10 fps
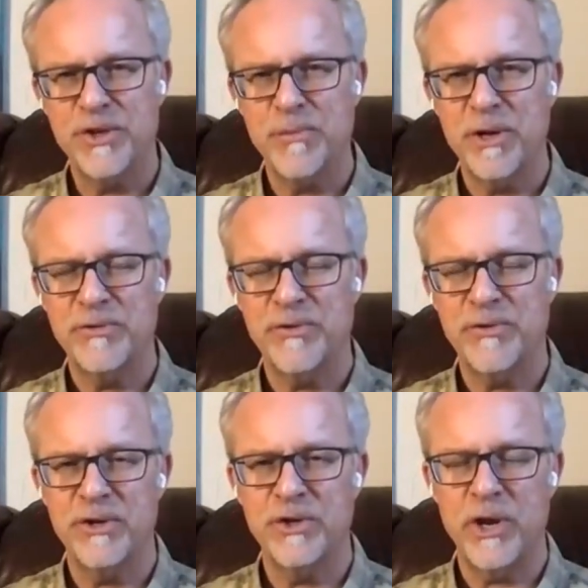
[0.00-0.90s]
Thank you so
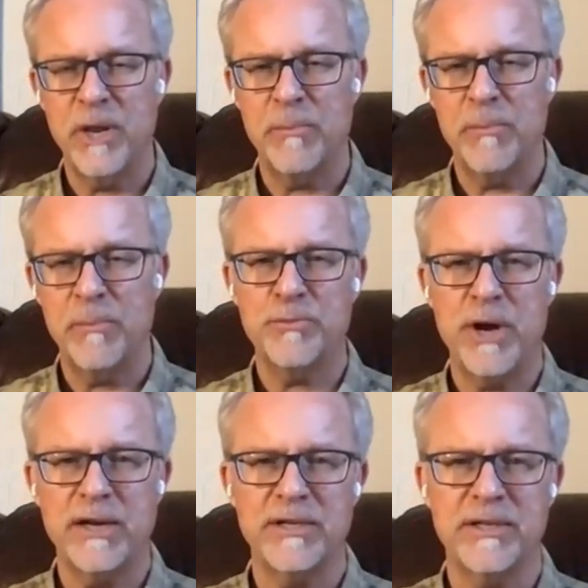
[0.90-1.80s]
much for joining me
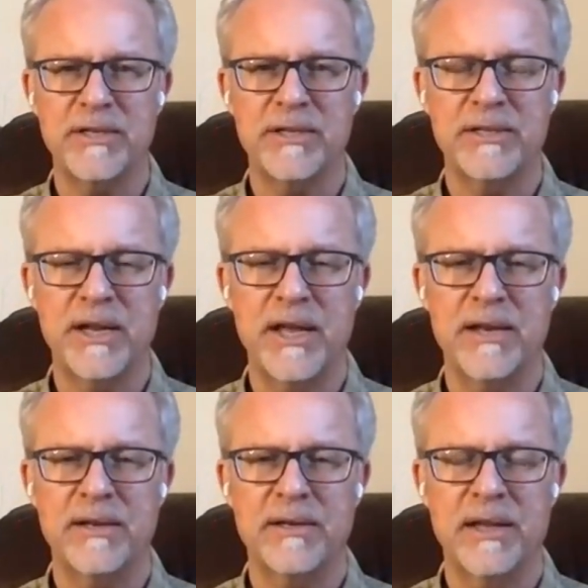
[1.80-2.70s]
in this practice
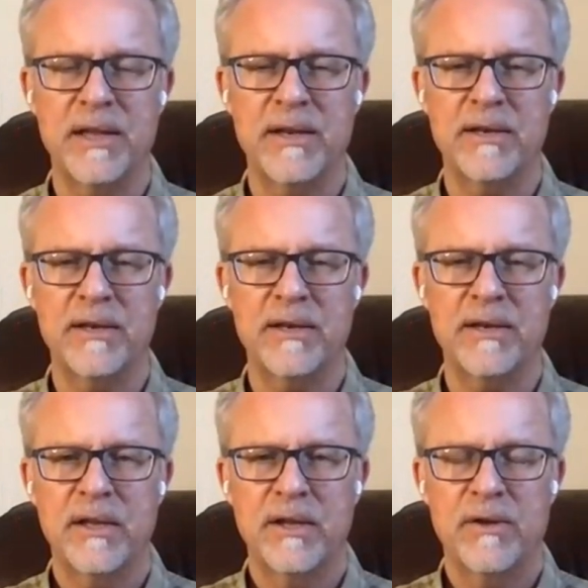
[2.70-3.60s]
tonight and
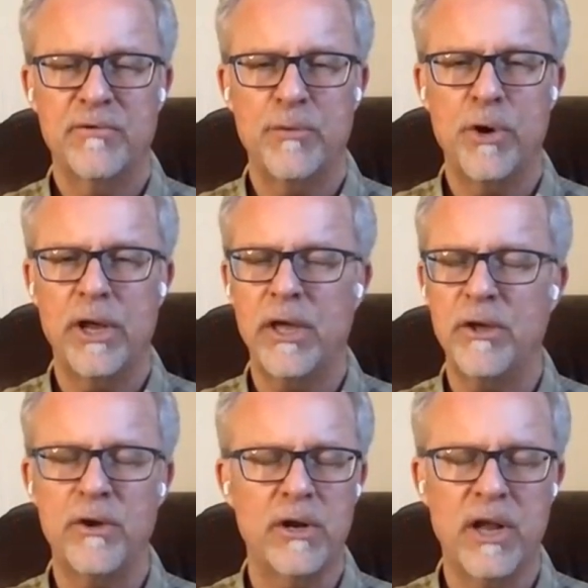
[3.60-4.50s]
for
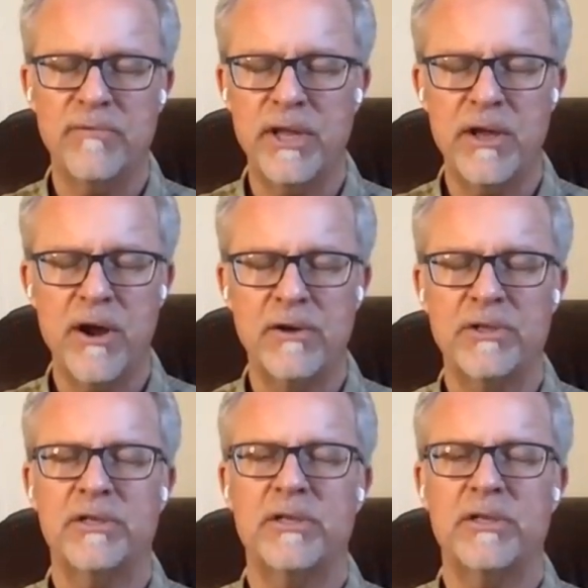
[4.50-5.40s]
bringing your lovely
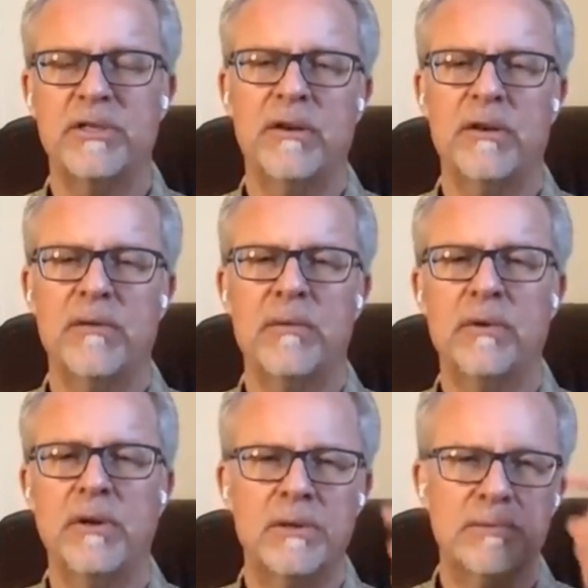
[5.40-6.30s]
hearts
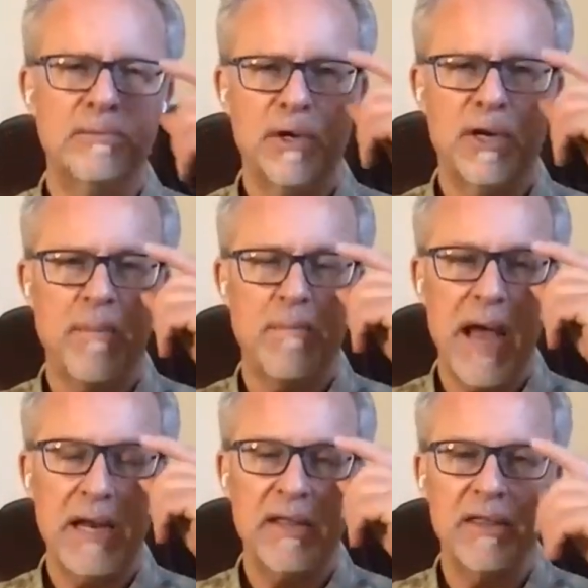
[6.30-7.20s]
and
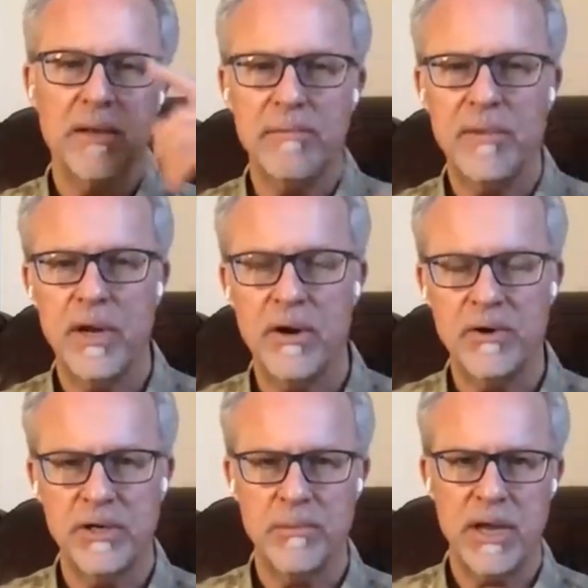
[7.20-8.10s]
combining them
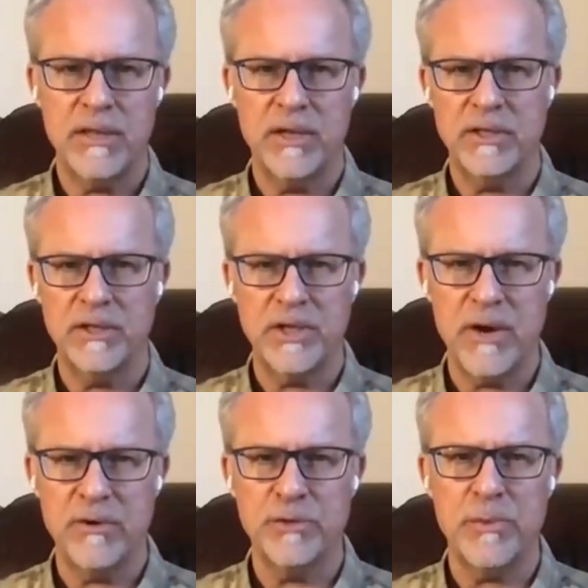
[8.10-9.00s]
here to make this
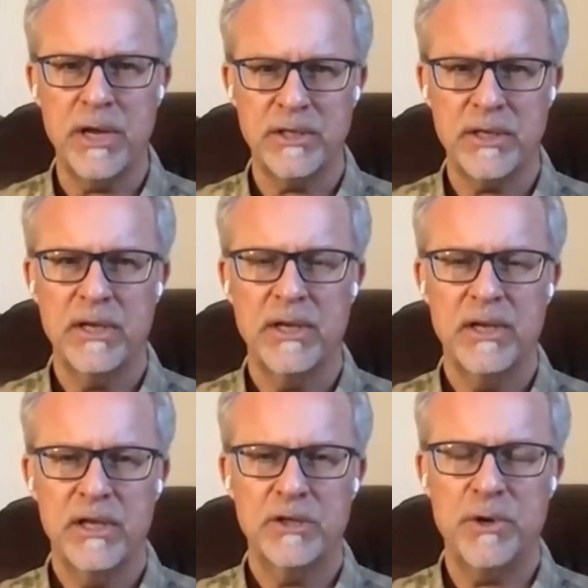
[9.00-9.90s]
a sacred space.
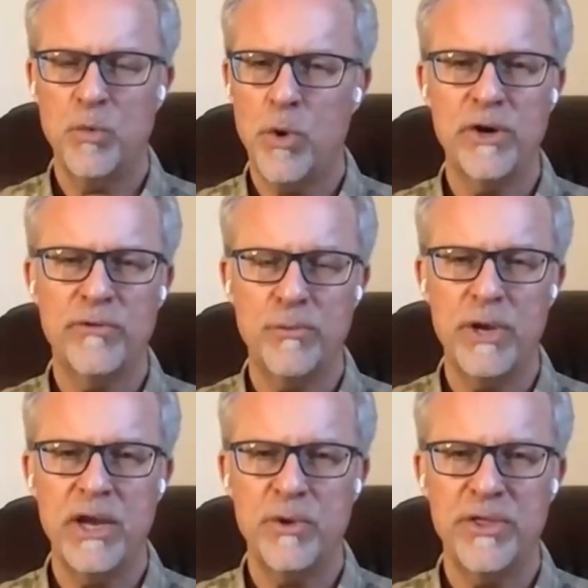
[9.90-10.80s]
It's been
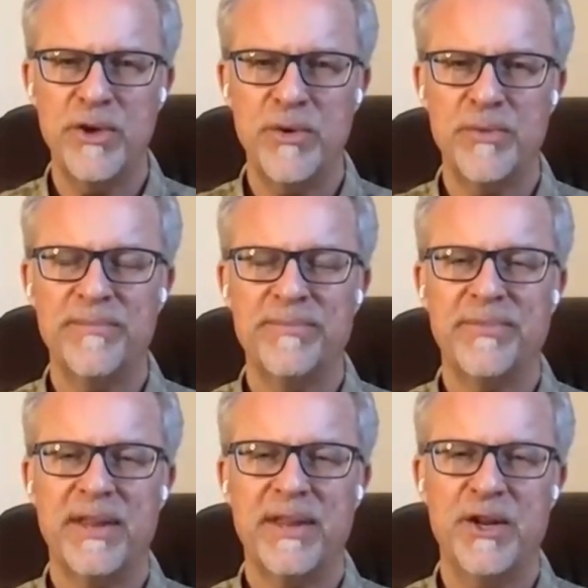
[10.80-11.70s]
wonderful being with you.
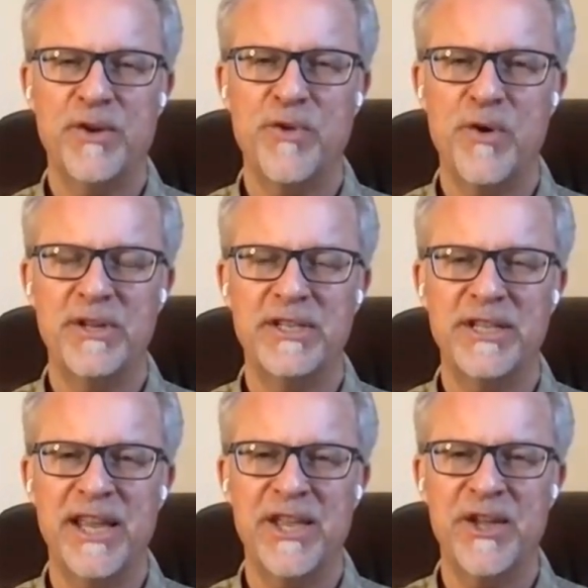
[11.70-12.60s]
I look
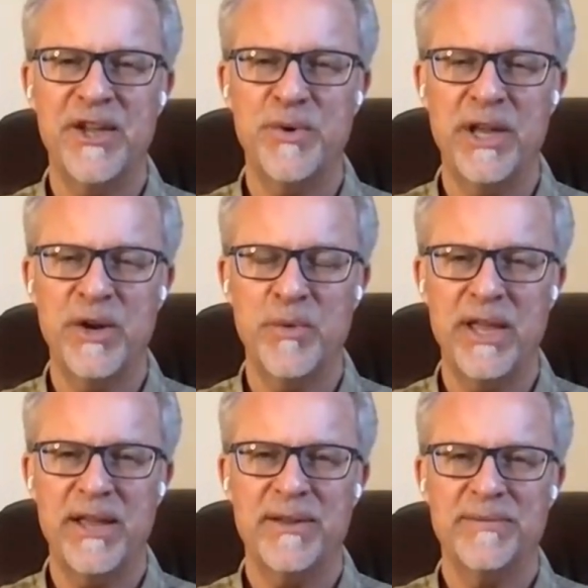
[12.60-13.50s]
forward to seeing you
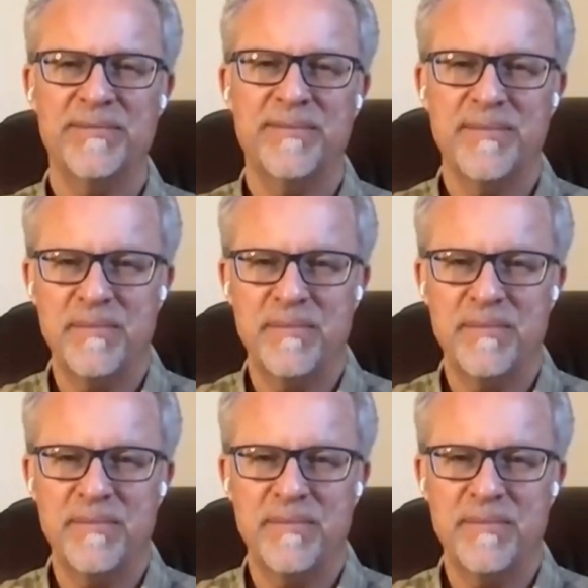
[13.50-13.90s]
in a week.